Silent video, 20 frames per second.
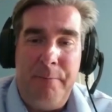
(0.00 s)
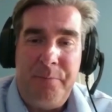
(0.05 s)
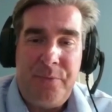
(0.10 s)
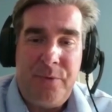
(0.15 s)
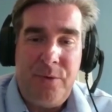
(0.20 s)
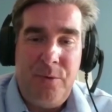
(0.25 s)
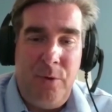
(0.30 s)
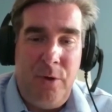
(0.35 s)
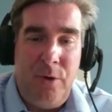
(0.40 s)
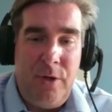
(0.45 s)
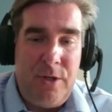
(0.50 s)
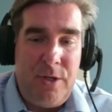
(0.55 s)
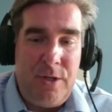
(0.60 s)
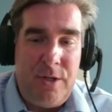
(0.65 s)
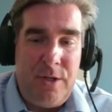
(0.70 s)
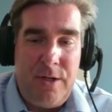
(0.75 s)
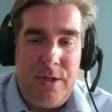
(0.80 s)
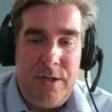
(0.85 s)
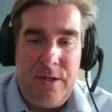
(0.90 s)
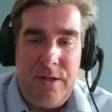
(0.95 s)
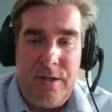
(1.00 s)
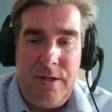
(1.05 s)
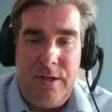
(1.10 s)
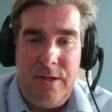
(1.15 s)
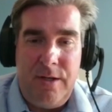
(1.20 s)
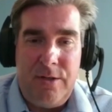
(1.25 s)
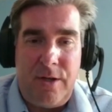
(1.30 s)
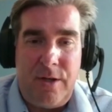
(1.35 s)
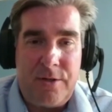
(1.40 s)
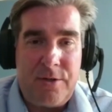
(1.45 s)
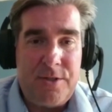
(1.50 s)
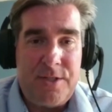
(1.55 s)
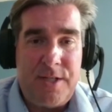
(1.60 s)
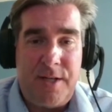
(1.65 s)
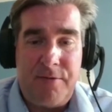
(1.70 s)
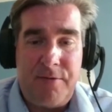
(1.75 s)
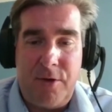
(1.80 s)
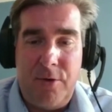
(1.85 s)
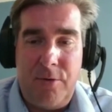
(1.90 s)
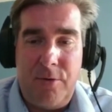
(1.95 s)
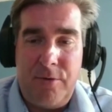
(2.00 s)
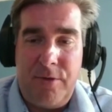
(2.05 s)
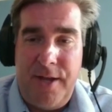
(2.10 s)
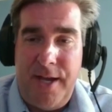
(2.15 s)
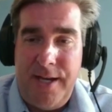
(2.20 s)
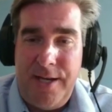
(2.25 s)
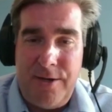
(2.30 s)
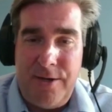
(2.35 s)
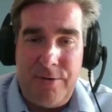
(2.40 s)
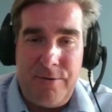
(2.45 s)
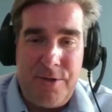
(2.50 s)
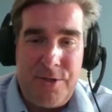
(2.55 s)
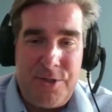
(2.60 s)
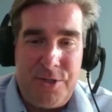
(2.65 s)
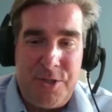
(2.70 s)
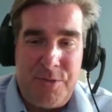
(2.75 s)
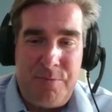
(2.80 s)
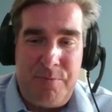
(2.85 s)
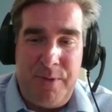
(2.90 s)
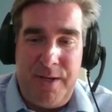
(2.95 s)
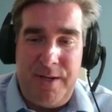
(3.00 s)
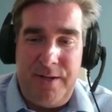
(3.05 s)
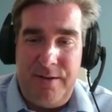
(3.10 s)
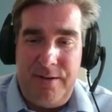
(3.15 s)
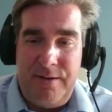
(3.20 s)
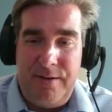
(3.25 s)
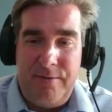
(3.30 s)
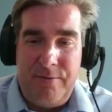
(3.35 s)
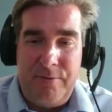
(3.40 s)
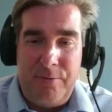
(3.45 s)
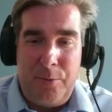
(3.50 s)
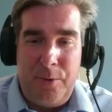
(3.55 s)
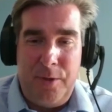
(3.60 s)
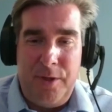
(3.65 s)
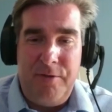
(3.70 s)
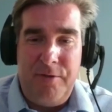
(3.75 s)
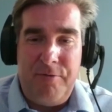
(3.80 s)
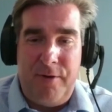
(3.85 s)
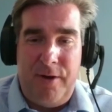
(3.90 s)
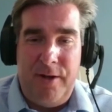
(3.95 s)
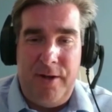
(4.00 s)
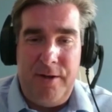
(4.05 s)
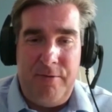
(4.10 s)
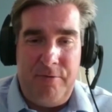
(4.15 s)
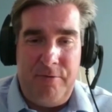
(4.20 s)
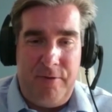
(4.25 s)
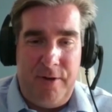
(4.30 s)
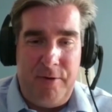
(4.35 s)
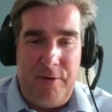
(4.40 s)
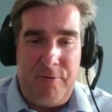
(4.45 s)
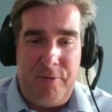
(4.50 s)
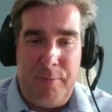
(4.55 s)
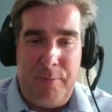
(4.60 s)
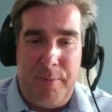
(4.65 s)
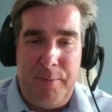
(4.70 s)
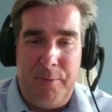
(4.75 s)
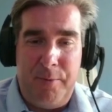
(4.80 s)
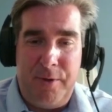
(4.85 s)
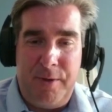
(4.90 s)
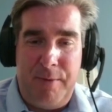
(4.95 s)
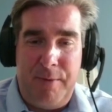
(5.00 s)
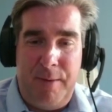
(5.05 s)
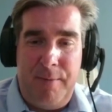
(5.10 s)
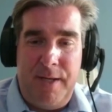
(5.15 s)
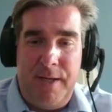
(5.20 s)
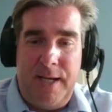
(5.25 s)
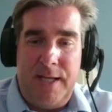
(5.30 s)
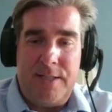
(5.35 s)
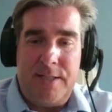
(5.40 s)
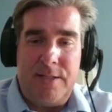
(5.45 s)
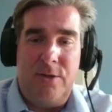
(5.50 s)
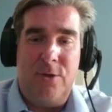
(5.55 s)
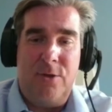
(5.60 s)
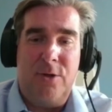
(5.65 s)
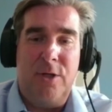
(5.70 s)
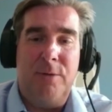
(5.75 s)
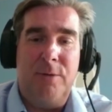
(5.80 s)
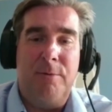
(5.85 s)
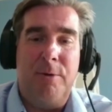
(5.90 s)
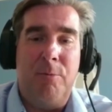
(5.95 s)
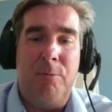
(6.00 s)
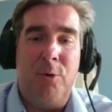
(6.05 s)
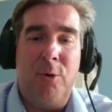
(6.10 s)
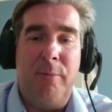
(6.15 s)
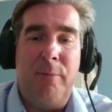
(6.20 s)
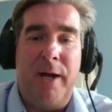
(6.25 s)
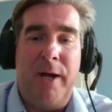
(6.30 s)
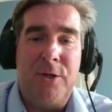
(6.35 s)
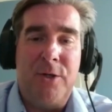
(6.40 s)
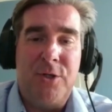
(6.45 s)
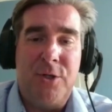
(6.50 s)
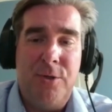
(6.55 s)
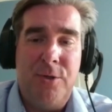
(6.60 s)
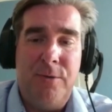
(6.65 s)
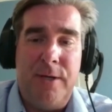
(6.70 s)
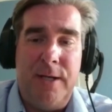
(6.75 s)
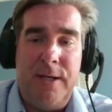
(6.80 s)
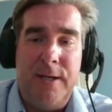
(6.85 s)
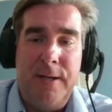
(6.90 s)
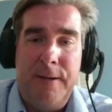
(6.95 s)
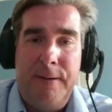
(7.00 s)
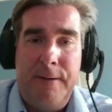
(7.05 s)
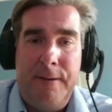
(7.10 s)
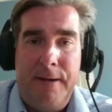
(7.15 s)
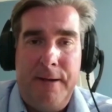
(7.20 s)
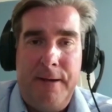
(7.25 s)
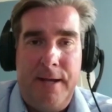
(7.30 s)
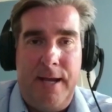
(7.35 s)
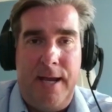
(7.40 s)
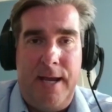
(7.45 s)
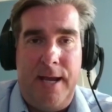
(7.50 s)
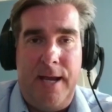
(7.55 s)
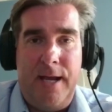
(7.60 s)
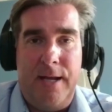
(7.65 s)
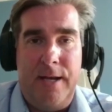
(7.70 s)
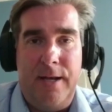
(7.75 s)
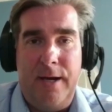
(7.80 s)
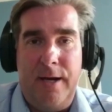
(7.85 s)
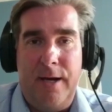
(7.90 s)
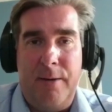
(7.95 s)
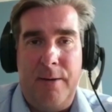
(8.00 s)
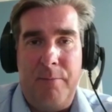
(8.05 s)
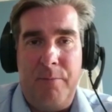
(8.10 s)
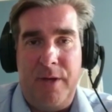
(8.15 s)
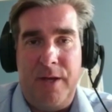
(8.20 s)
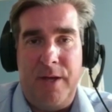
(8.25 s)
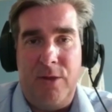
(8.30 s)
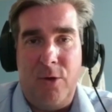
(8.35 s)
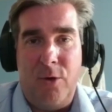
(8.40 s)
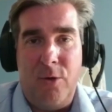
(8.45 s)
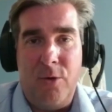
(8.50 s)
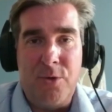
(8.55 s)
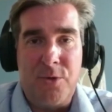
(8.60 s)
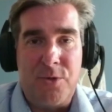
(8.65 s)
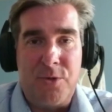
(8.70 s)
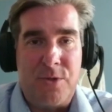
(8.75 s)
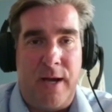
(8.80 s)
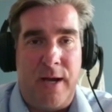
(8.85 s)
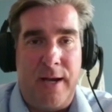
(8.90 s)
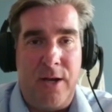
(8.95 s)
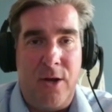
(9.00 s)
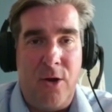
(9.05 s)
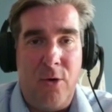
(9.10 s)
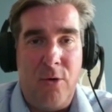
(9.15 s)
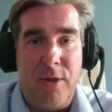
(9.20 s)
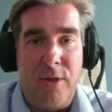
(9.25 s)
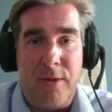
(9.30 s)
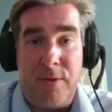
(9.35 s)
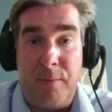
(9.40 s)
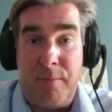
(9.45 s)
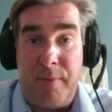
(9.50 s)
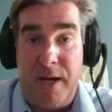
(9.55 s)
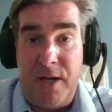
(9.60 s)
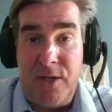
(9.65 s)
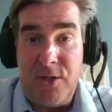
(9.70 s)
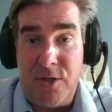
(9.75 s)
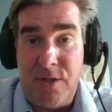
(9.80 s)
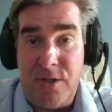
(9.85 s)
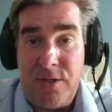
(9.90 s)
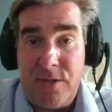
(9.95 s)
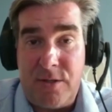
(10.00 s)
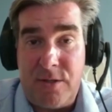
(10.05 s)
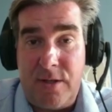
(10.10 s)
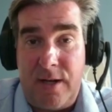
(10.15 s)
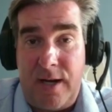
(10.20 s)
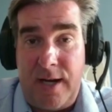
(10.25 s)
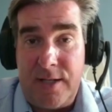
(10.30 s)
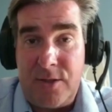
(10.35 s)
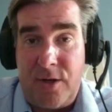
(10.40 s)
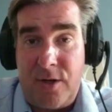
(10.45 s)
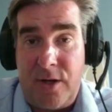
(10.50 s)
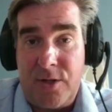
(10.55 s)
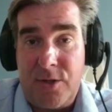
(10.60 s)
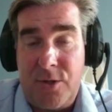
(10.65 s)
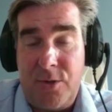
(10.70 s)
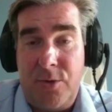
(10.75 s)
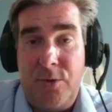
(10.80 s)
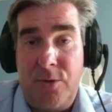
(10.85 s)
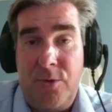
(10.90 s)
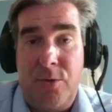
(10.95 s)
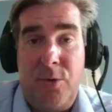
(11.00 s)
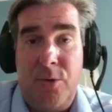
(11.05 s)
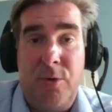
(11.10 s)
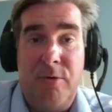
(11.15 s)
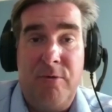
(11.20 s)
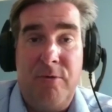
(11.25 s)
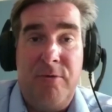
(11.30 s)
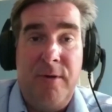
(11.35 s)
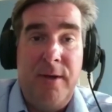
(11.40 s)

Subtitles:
well, Dr. Stefko, thank you. This has been really fun for people to maybe get to learn a little bit more about you. And those, I know that the patients that I talk to who have